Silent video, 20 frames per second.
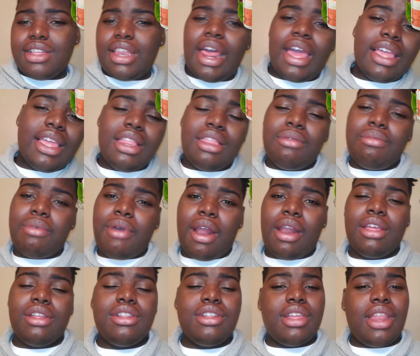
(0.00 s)
should I get the
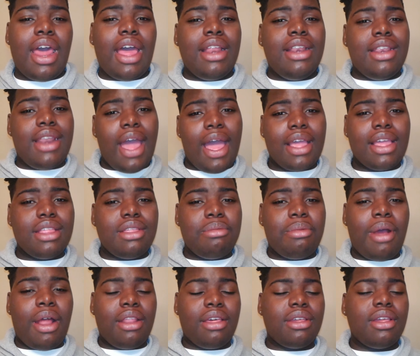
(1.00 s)
product, should I not get the
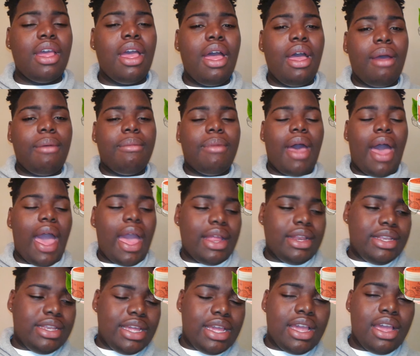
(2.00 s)
product, but I
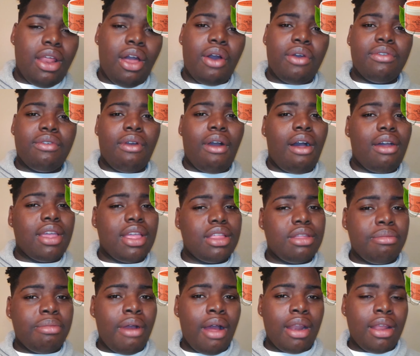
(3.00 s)
did overall get
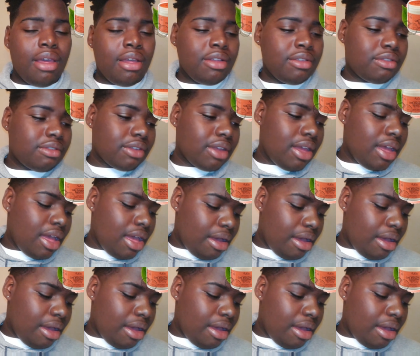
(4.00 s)
the product.